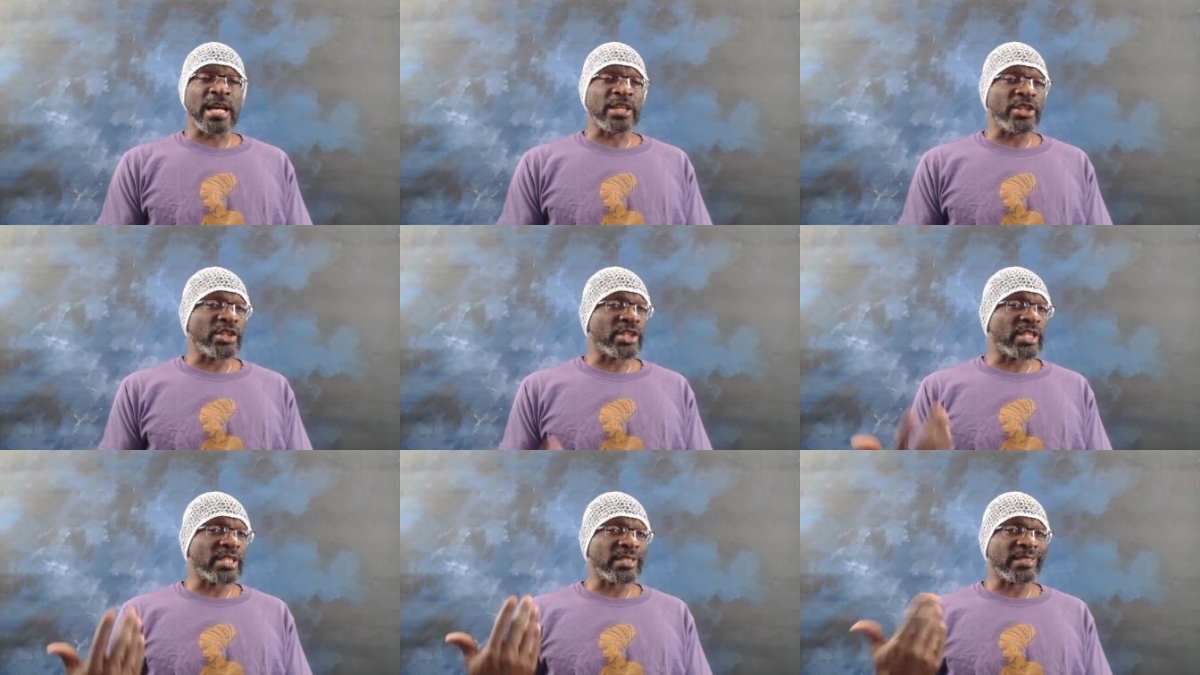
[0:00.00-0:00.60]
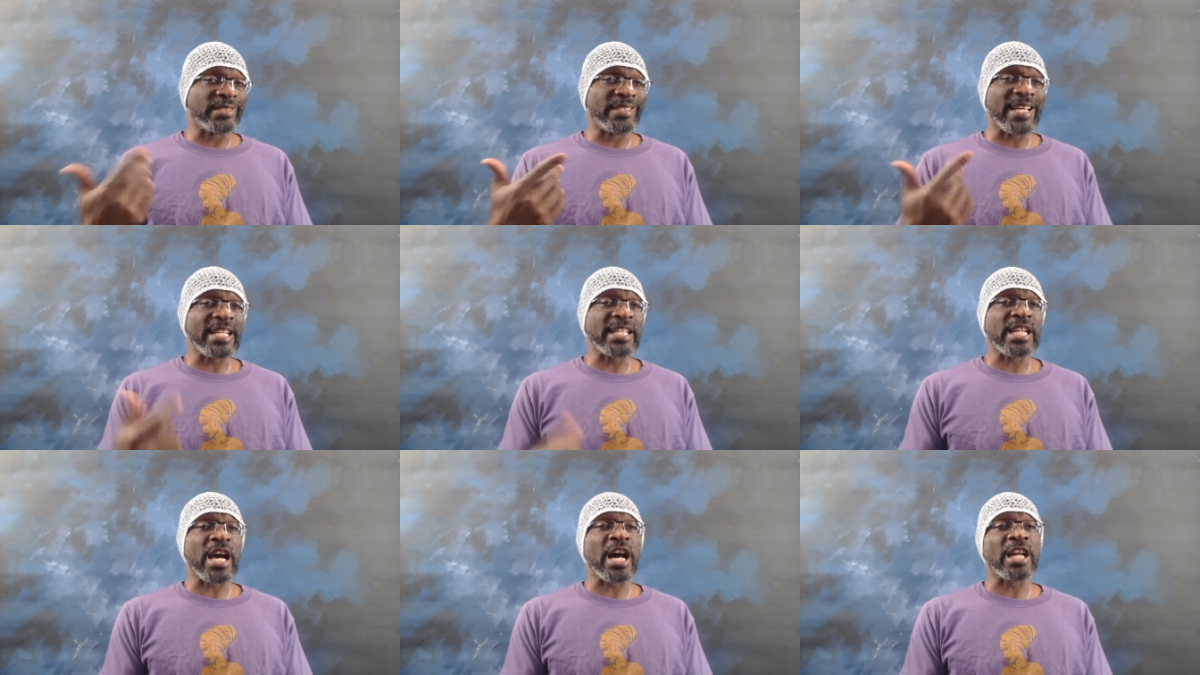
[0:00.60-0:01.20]
You can get
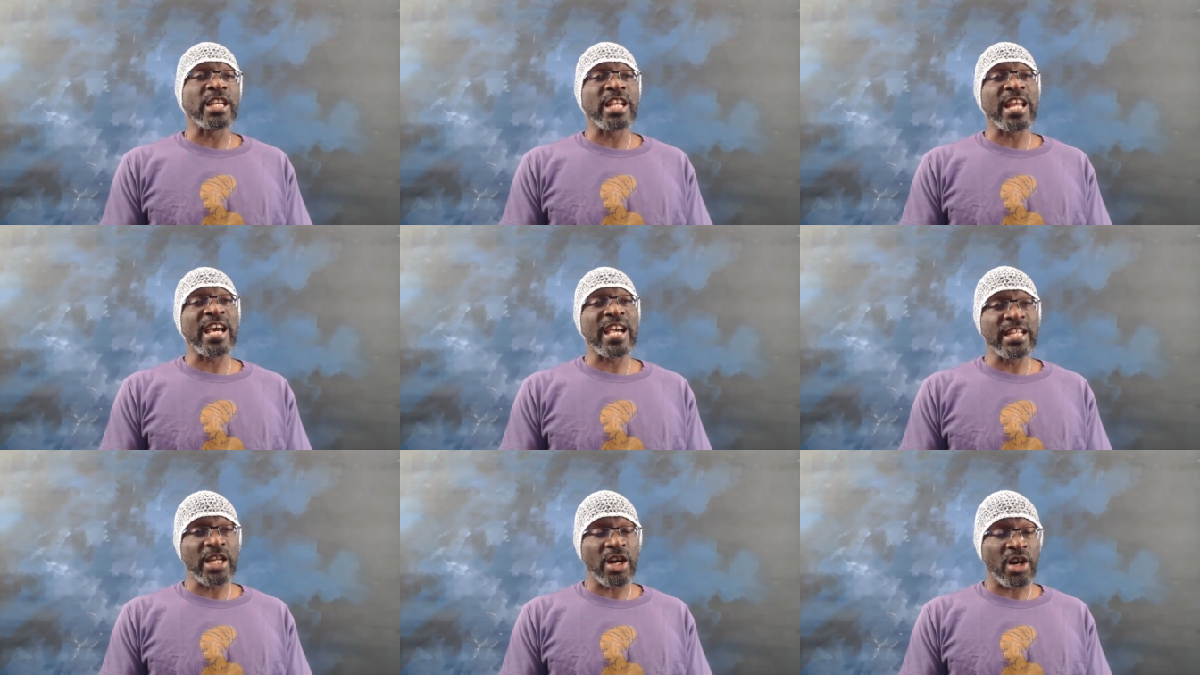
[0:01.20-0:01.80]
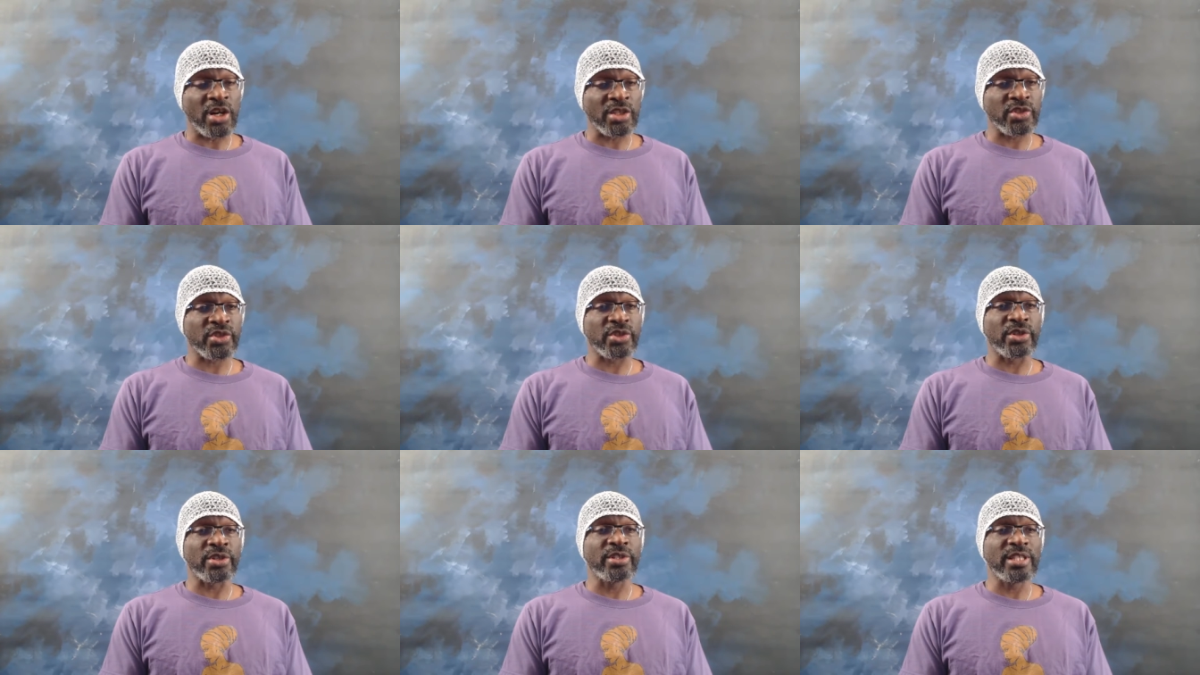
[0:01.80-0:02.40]
it online
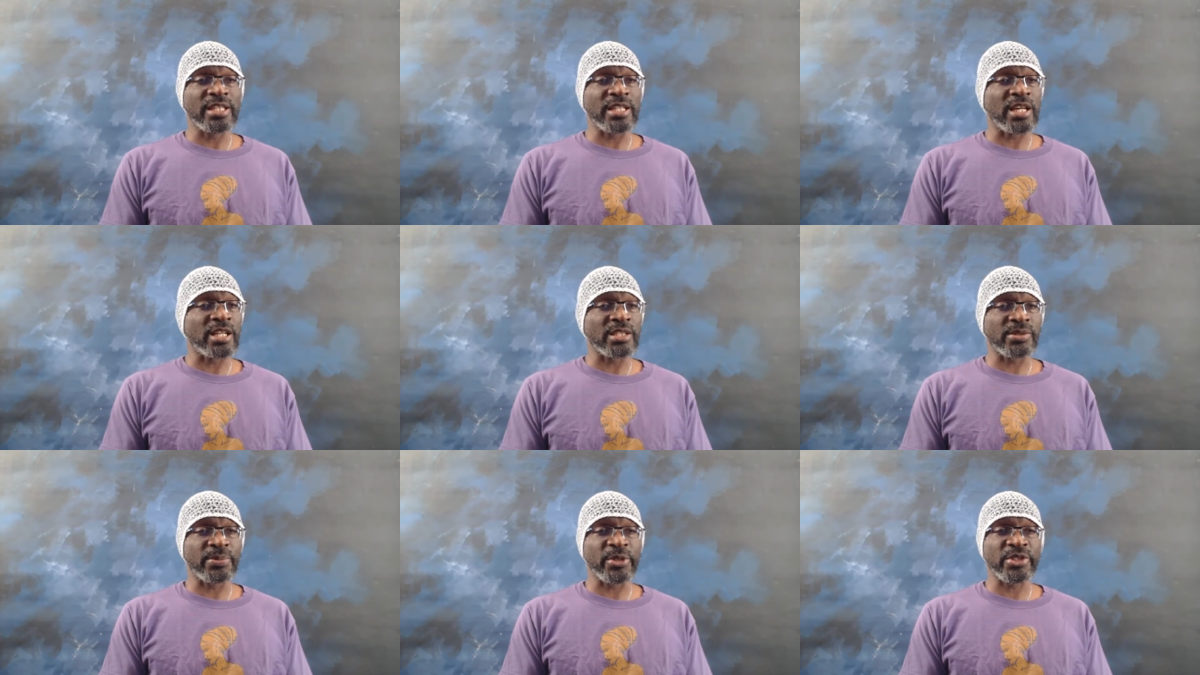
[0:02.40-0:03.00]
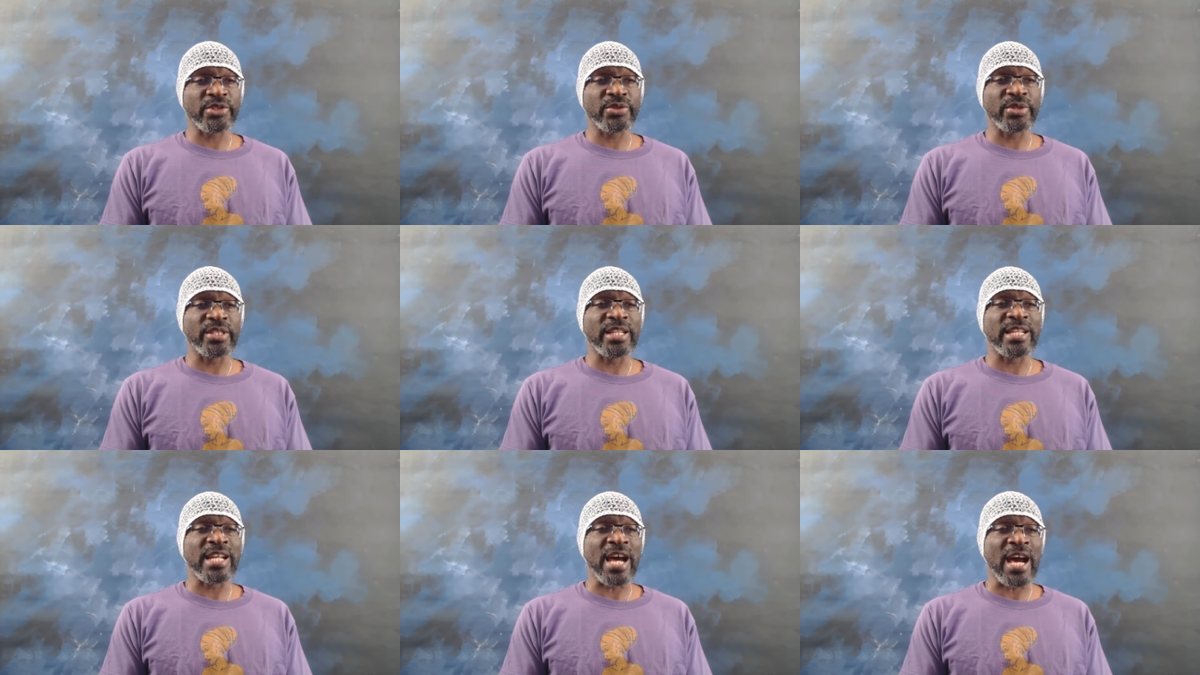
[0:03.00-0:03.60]
also at
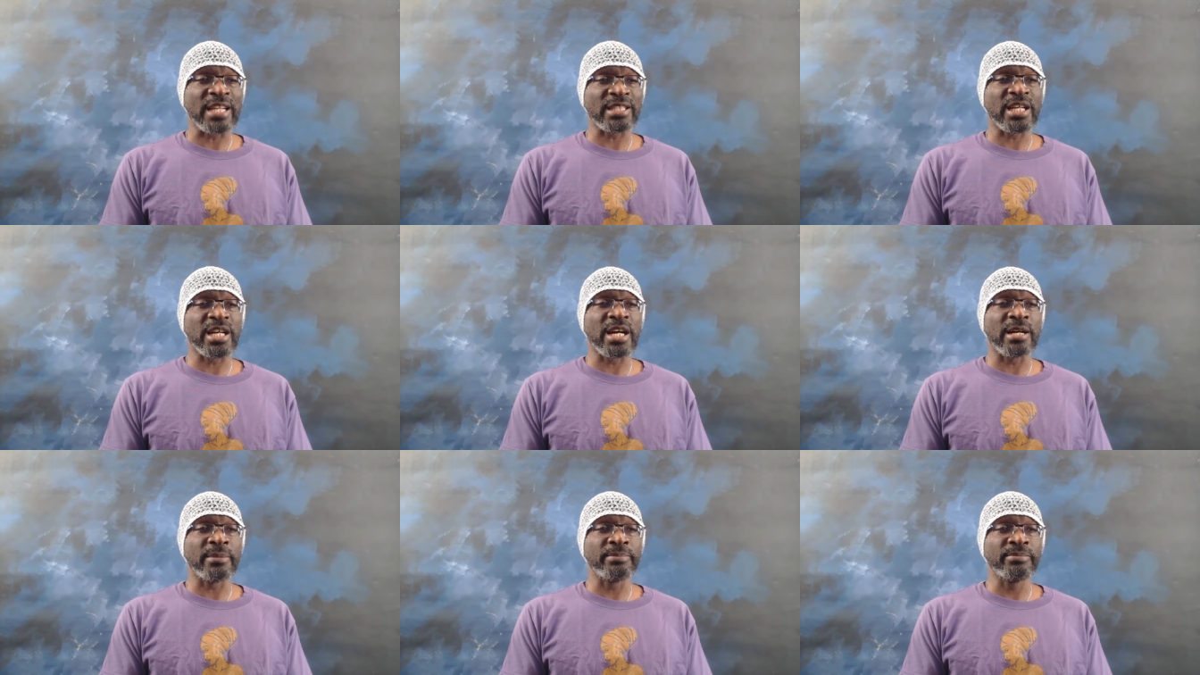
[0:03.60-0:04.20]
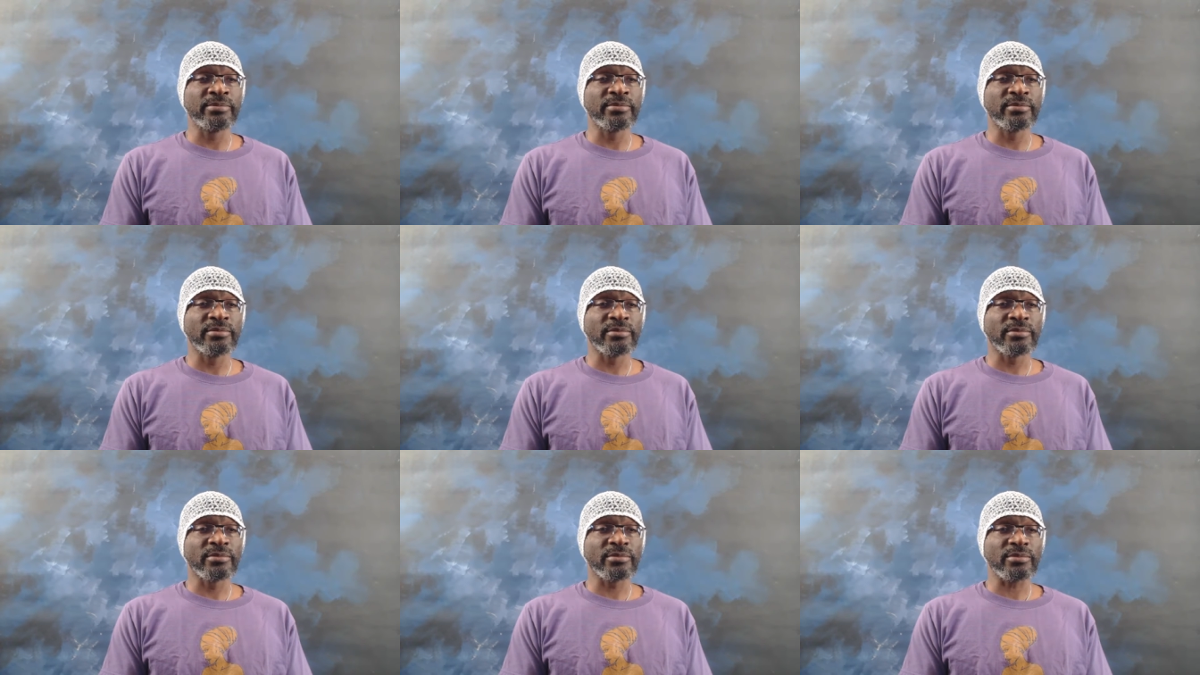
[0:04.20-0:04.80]
knowledgebookstore.com,
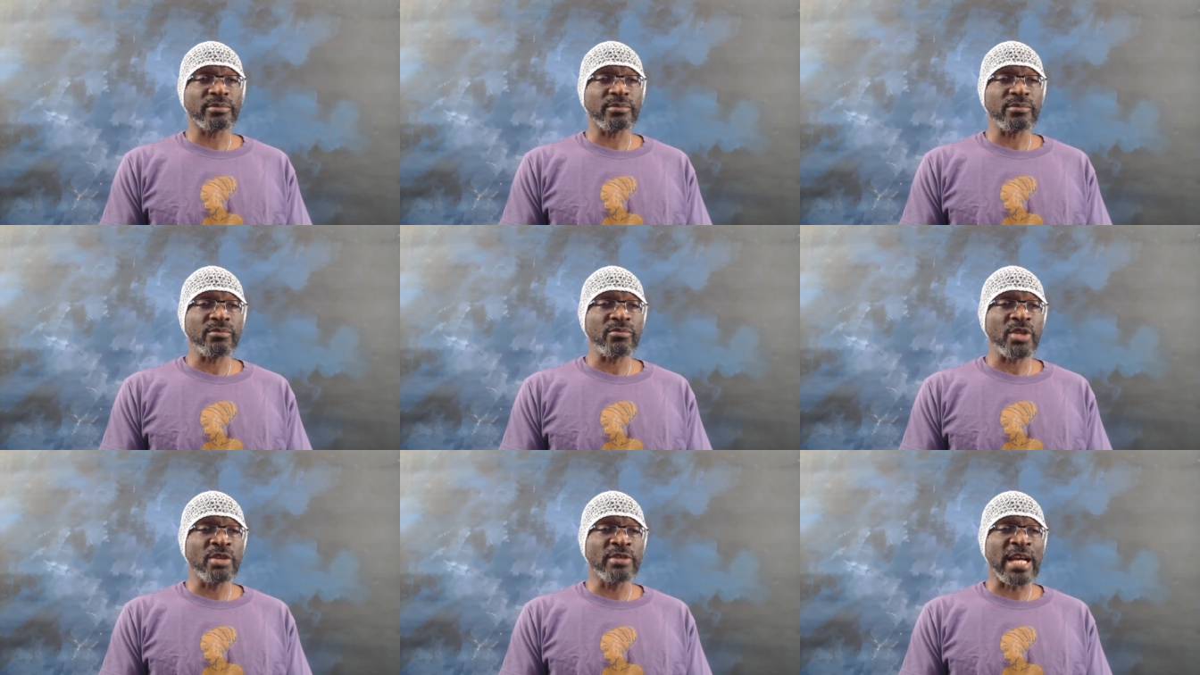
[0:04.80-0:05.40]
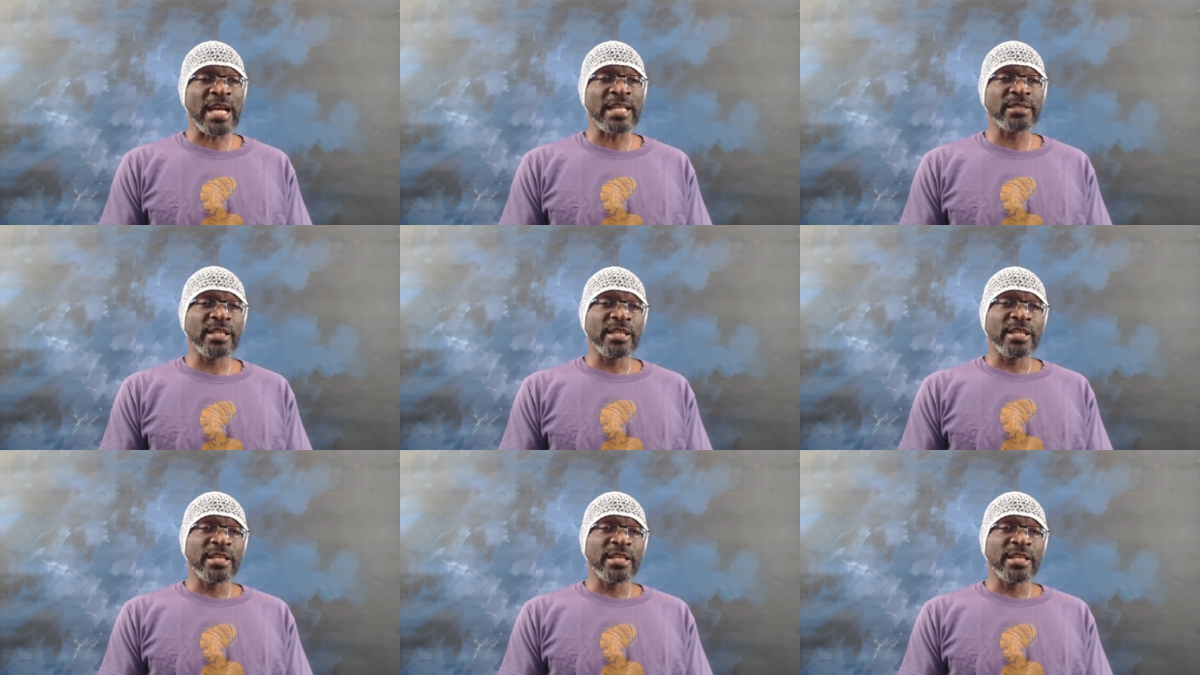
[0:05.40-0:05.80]
right?